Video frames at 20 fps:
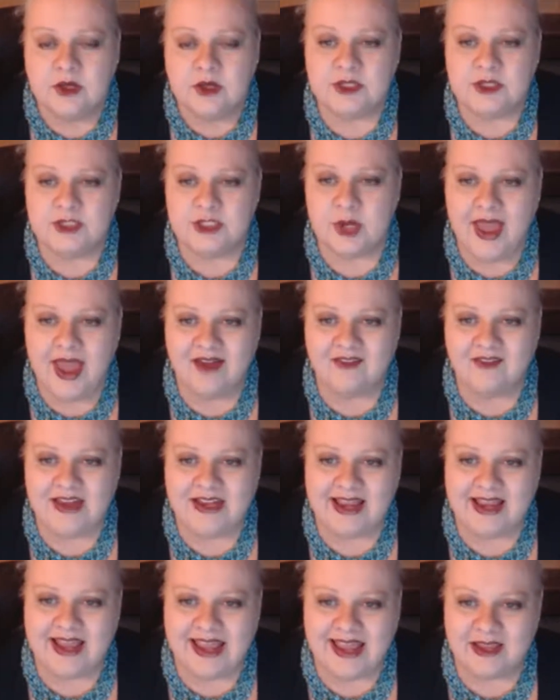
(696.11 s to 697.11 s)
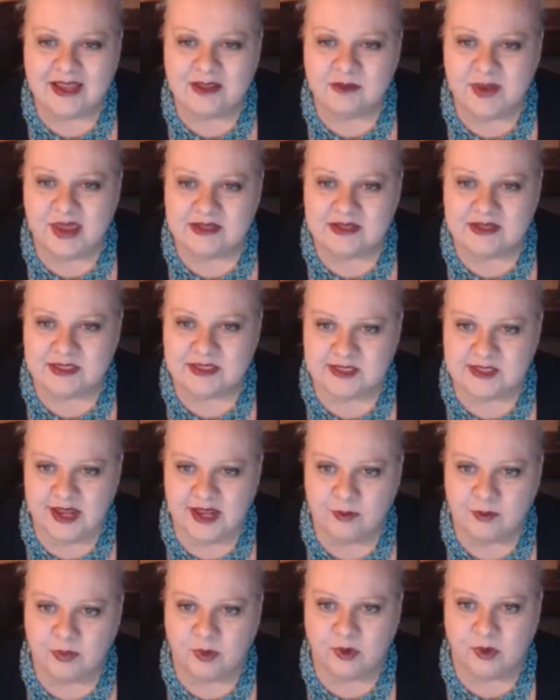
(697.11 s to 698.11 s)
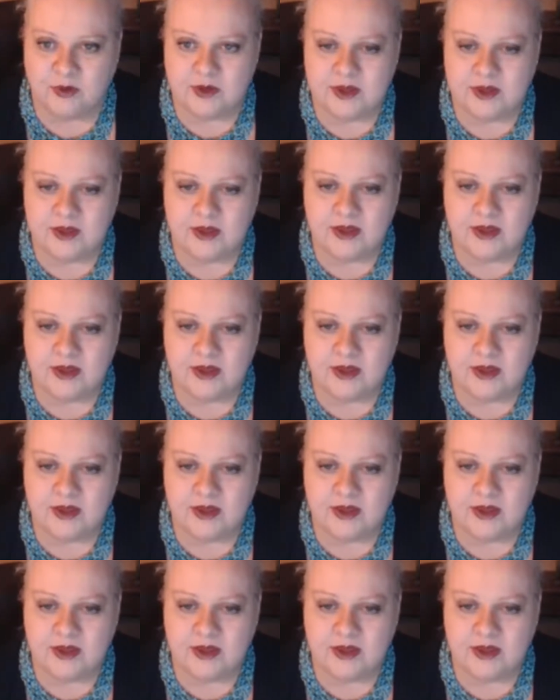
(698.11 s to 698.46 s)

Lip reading: So having a hand-painted sample